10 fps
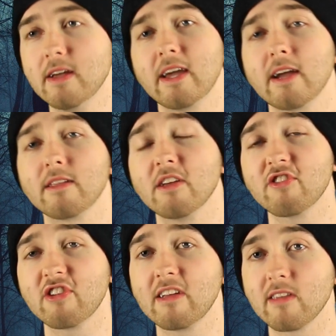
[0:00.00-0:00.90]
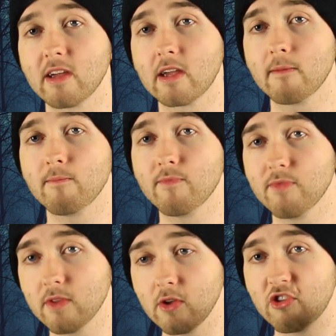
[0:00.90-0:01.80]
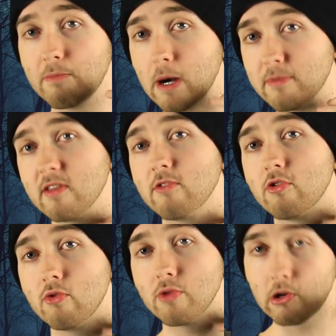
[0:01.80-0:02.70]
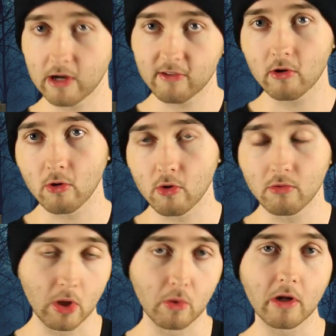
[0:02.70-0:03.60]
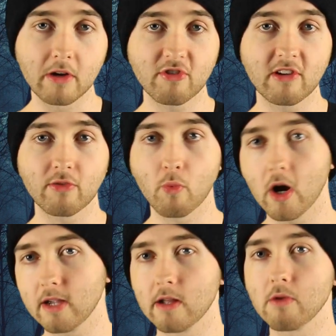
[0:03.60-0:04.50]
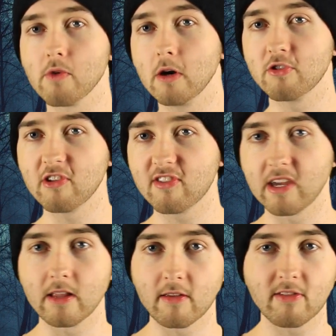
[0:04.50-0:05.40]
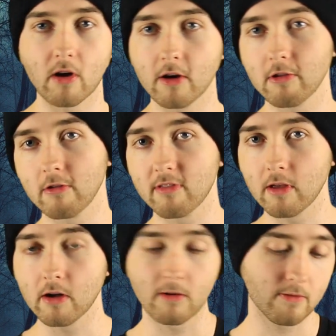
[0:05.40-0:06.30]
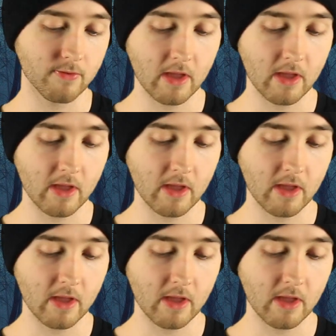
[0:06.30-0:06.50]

And she's like, she bumps into the crazy girl, Lola. She's walking down the road. She's singing this song to herself.